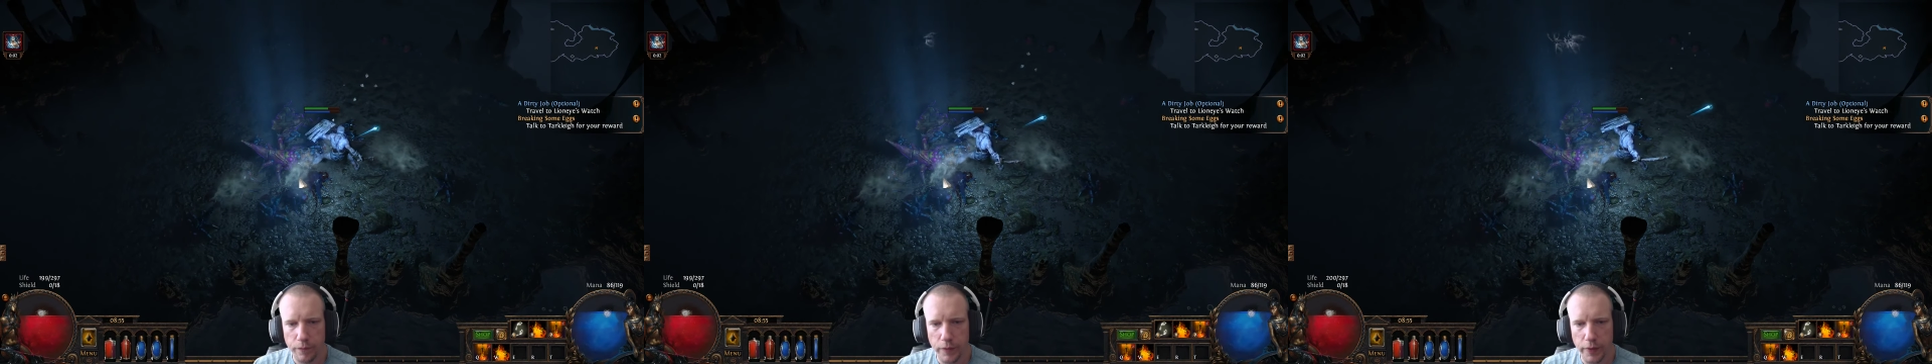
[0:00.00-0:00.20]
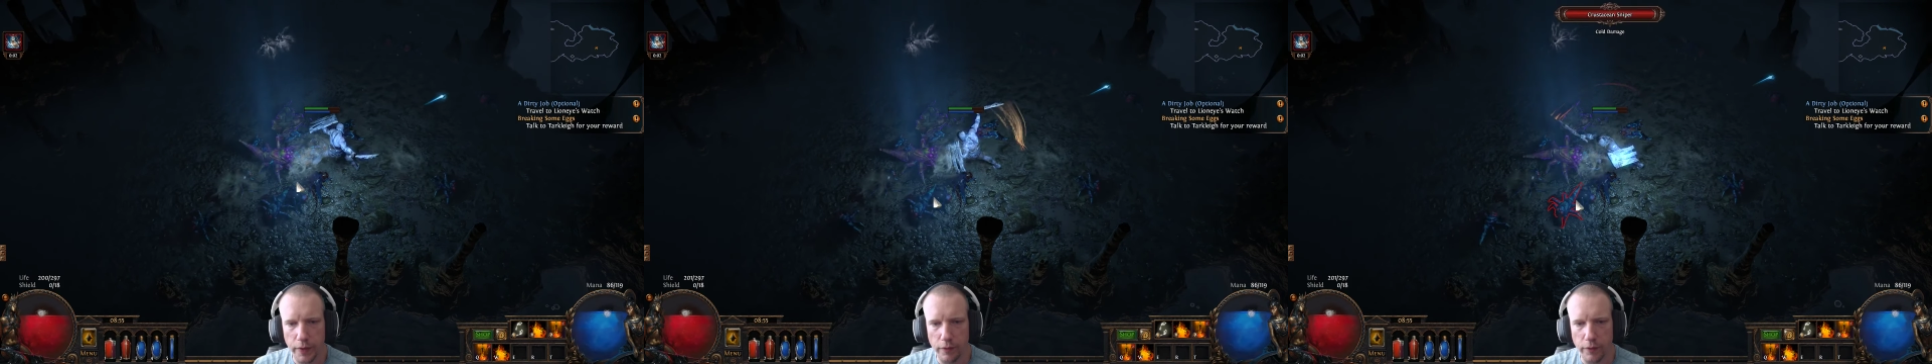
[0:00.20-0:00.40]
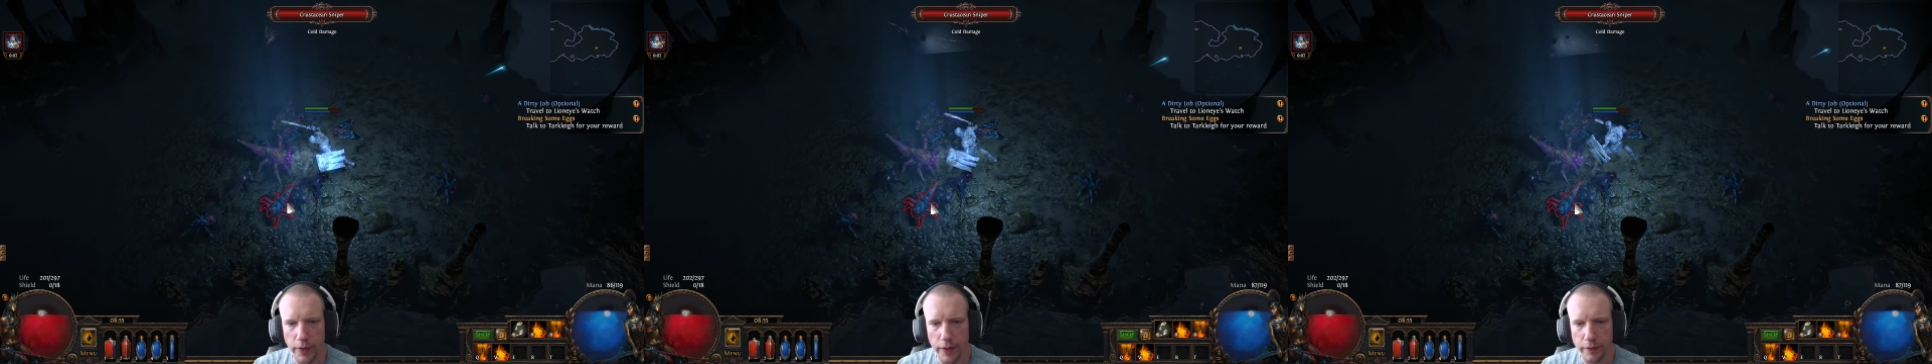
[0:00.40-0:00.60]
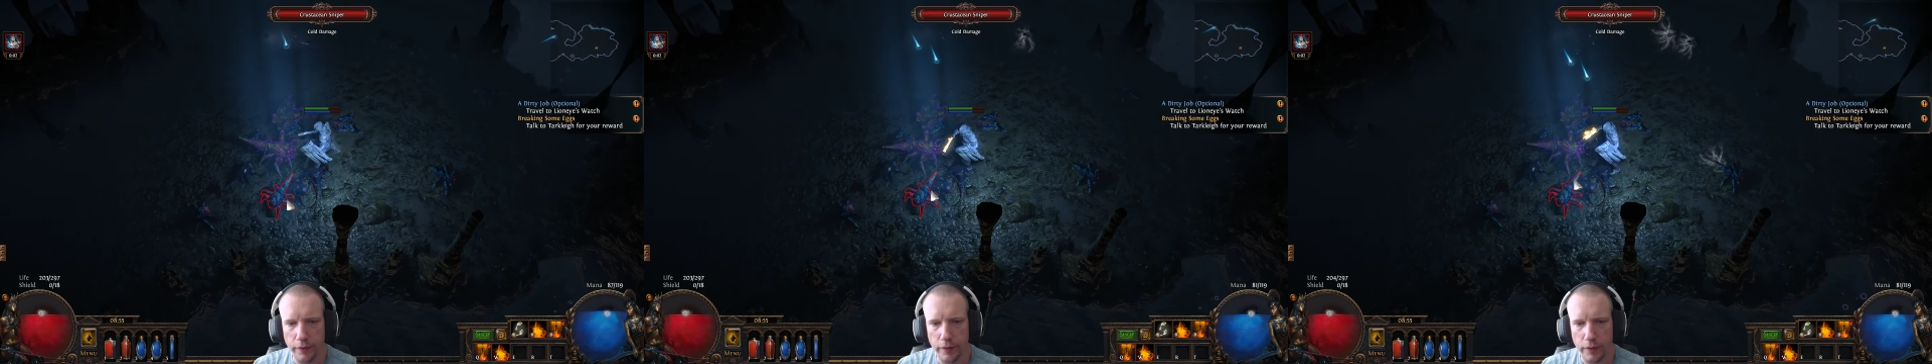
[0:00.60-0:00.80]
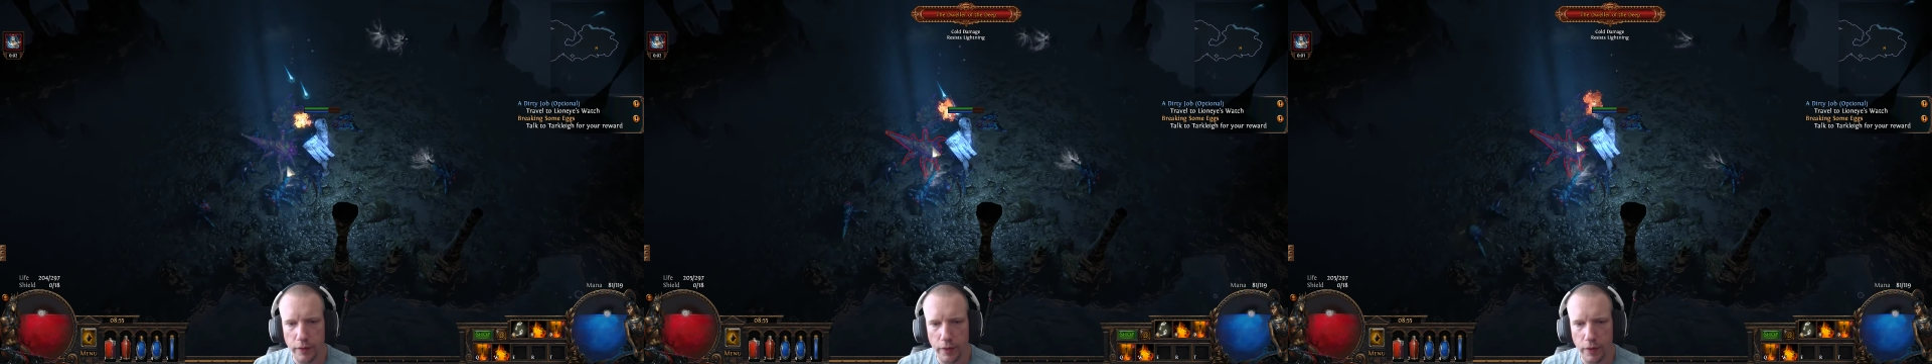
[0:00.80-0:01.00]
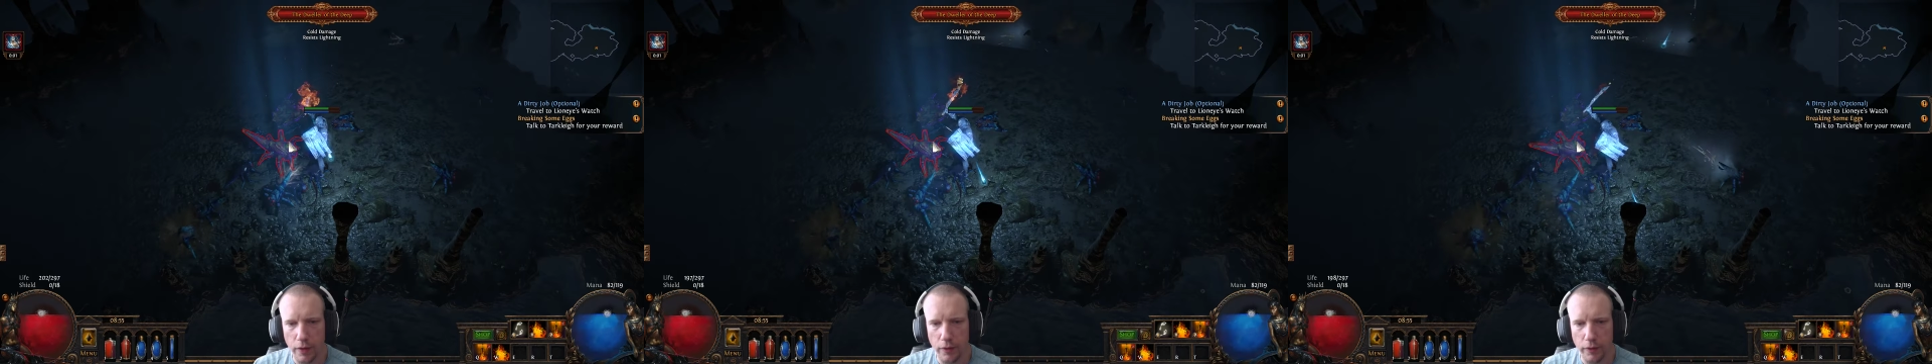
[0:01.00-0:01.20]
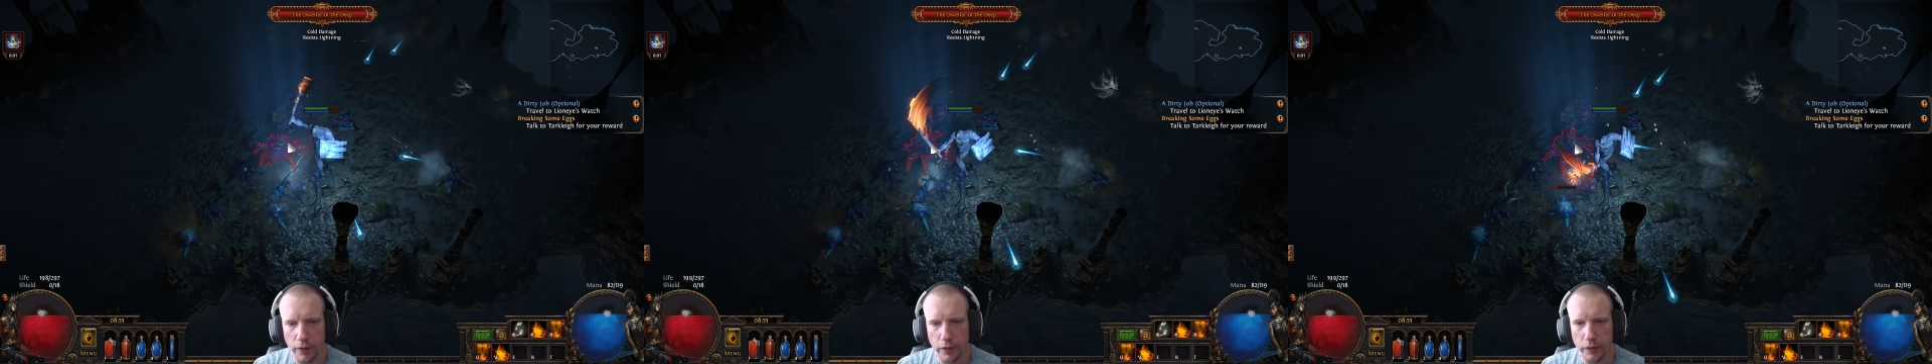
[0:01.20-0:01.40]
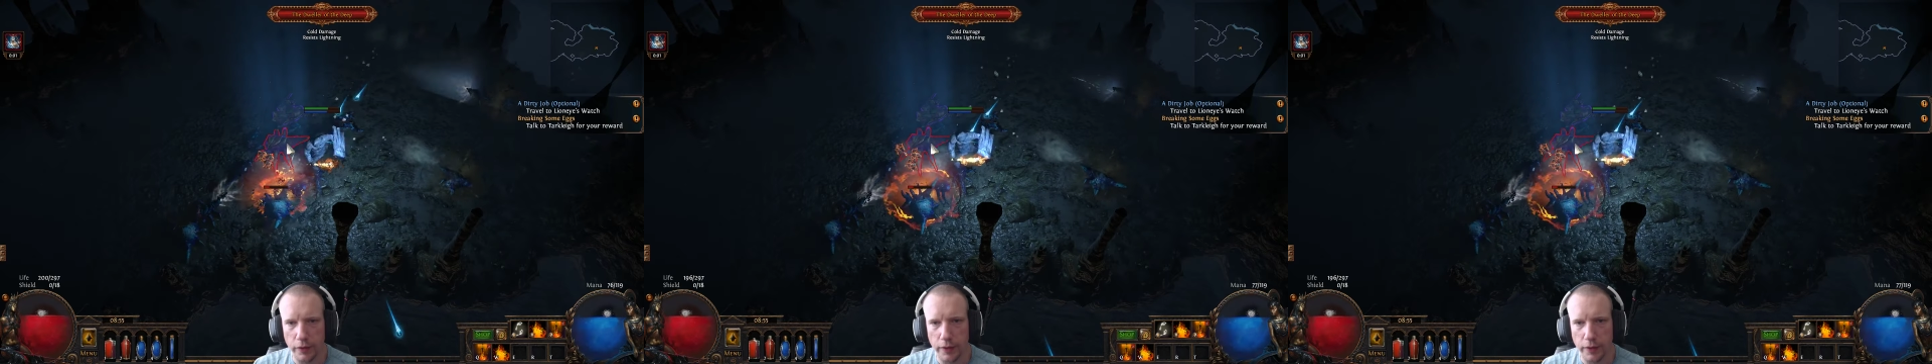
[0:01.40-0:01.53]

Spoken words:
Get wrecked. Oh, he's still